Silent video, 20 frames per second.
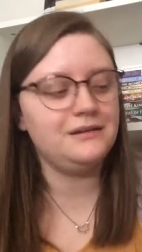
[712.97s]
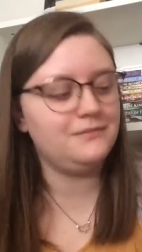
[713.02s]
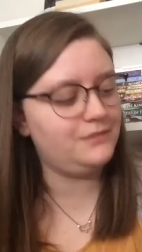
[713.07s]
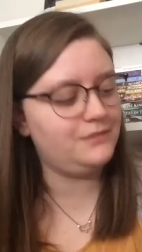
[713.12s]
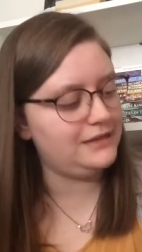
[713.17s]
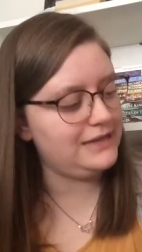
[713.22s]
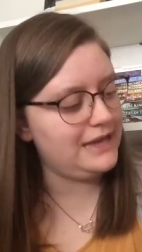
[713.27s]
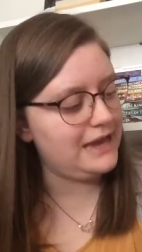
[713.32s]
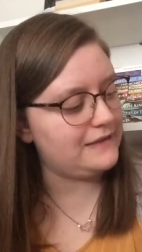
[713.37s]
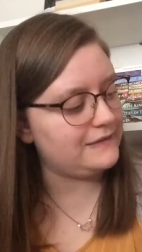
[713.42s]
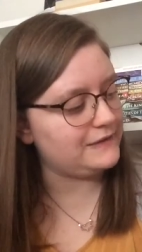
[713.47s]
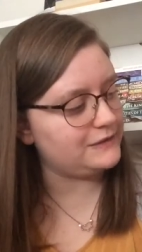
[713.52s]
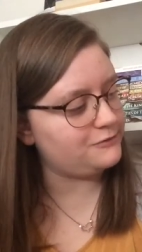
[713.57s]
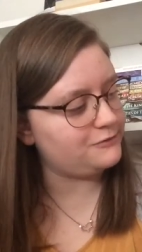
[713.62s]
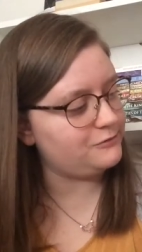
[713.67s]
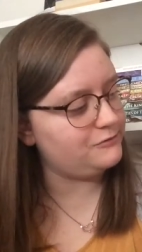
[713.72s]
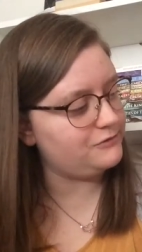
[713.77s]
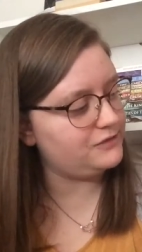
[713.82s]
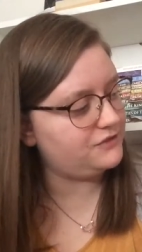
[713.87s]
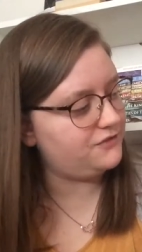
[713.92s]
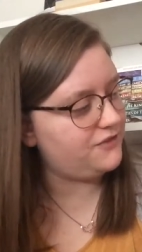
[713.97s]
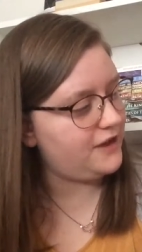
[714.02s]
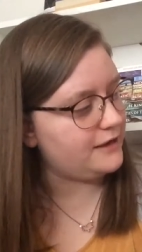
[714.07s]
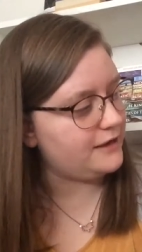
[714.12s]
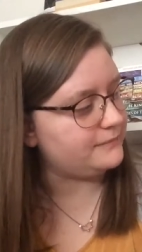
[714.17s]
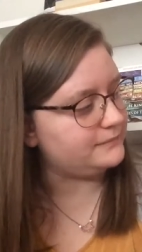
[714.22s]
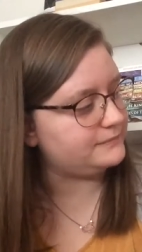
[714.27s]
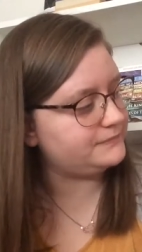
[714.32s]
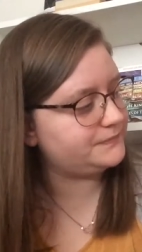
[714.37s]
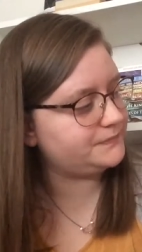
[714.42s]
But yeah, this one was
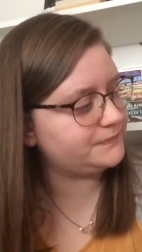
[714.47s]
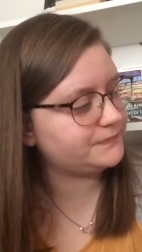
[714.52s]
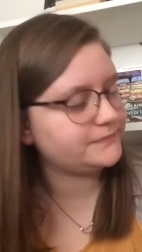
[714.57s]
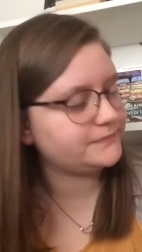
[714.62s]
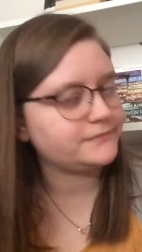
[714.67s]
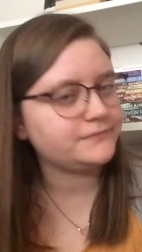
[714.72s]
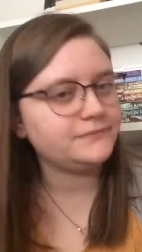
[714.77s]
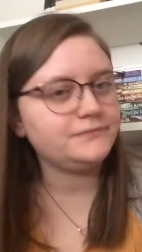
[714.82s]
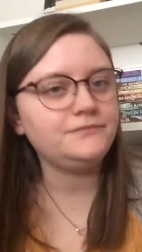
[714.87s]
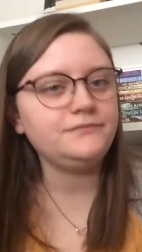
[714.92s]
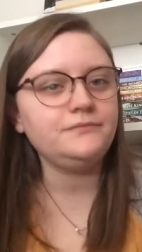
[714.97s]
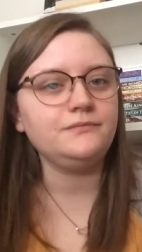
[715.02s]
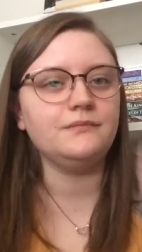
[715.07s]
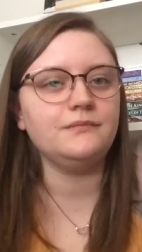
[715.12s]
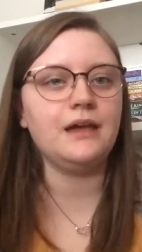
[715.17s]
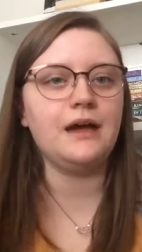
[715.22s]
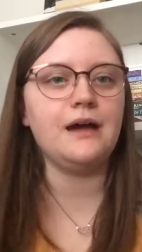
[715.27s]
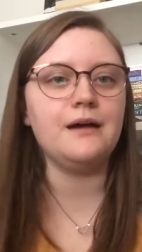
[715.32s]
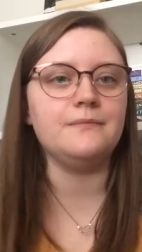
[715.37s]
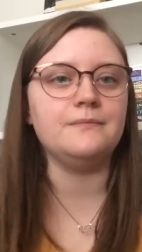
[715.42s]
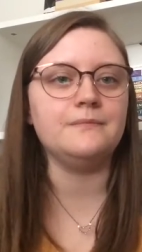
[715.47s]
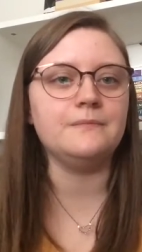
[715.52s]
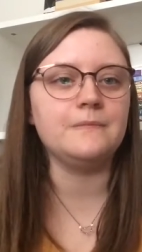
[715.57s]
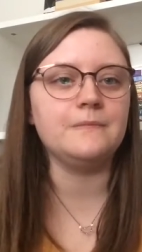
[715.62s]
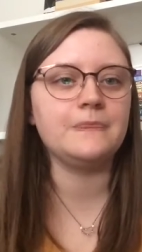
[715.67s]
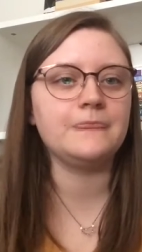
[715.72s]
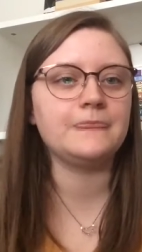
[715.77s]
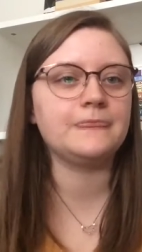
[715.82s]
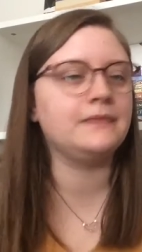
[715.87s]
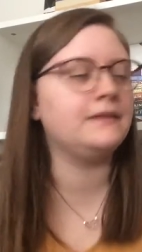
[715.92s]
fun. I'll
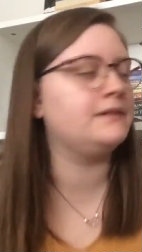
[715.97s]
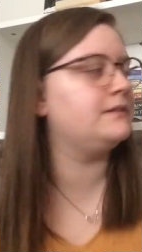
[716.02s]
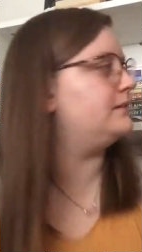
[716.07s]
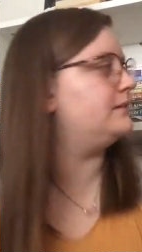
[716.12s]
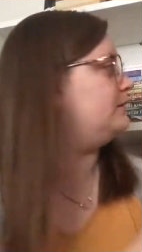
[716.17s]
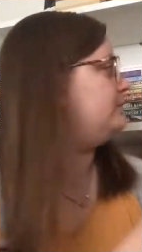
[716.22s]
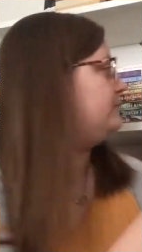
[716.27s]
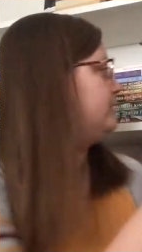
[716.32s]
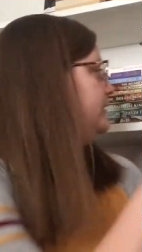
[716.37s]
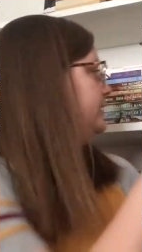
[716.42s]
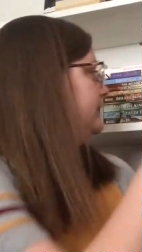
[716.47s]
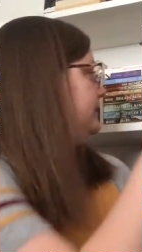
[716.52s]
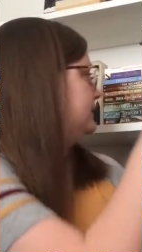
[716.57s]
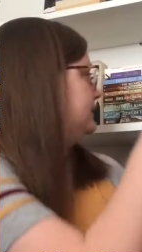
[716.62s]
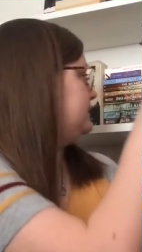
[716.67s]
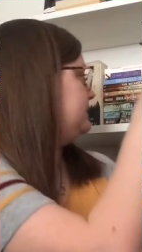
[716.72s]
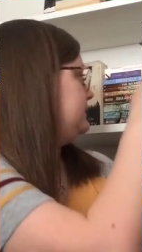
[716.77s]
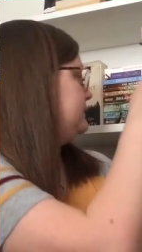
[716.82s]
put it